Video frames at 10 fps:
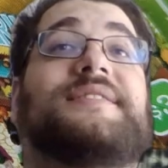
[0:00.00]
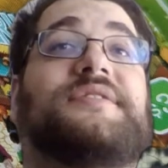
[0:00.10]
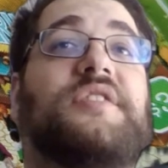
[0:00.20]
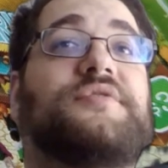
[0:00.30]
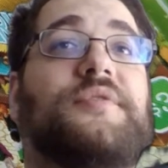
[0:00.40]
I
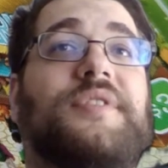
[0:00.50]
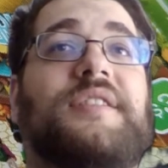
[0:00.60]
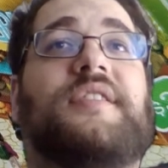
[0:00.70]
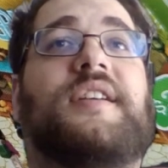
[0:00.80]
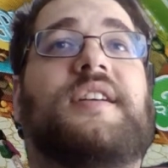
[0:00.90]
search on the
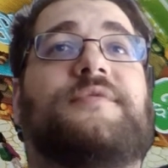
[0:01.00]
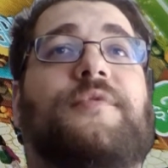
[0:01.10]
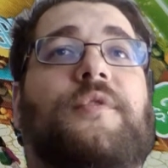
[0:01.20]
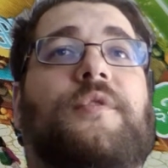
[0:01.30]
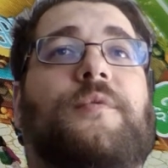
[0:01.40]
internet
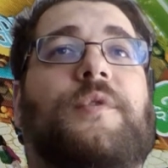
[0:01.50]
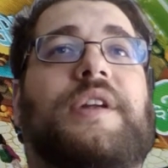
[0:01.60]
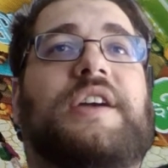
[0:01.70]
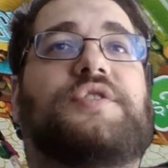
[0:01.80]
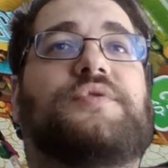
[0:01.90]
for
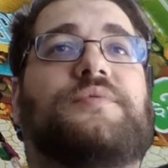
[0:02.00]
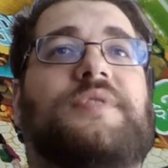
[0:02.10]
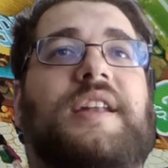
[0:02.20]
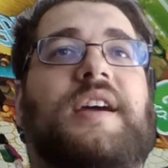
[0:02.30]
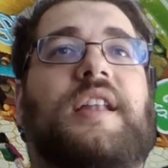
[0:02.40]
what I
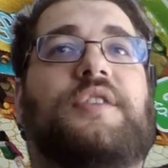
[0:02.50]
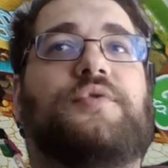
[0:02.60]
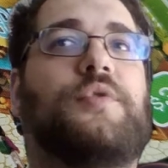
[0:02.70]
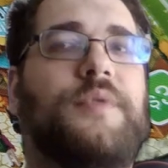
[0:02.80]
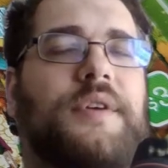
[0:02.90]
should ideally
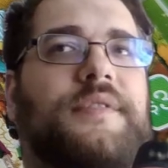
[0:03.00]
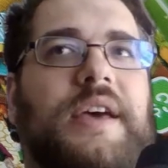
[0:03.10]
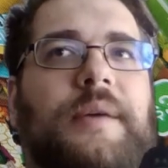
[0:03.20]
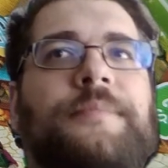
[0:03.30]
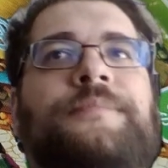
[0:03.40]
do with
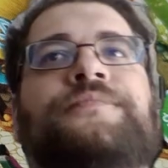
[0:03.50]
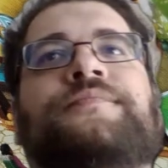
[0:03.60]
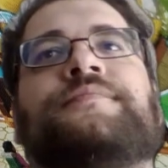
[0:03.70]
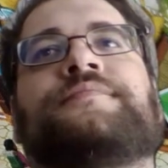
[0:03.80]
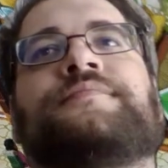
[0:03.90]
them,
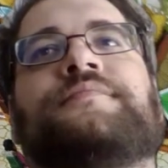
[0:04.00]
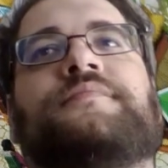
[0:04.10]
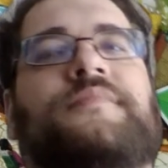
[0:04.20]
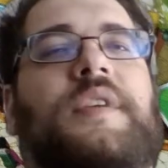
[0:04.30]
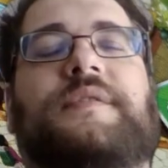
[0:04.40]

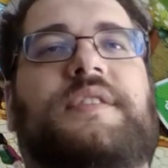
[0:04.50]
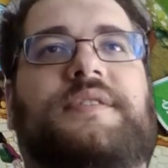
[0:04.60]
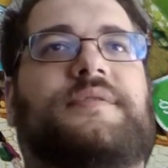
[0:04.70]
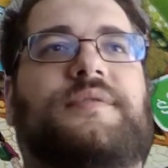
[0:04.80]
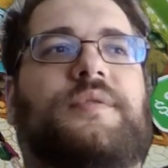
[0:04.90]
with
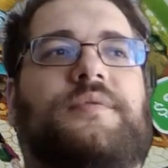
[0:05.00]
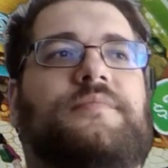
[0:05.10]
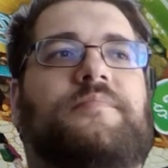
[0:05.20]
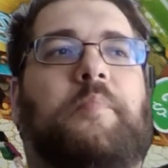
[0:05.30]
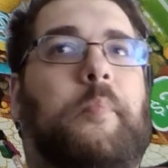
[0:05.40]
this,
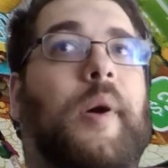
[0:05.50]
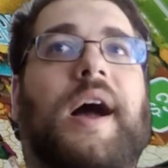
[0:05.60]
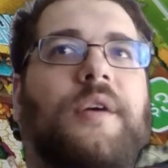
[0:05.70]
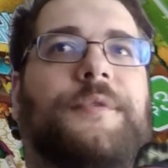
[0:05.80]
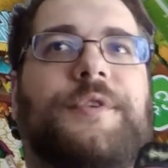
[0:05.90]

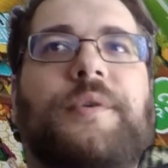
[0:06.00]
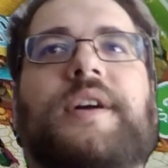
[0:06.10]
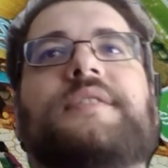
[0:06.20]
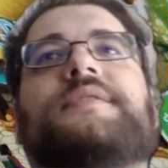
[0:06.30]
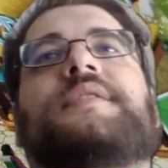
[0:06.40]
pile of
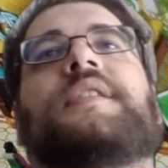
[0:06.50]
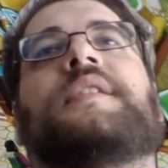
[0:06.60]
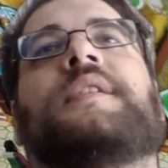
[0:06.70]
tokens,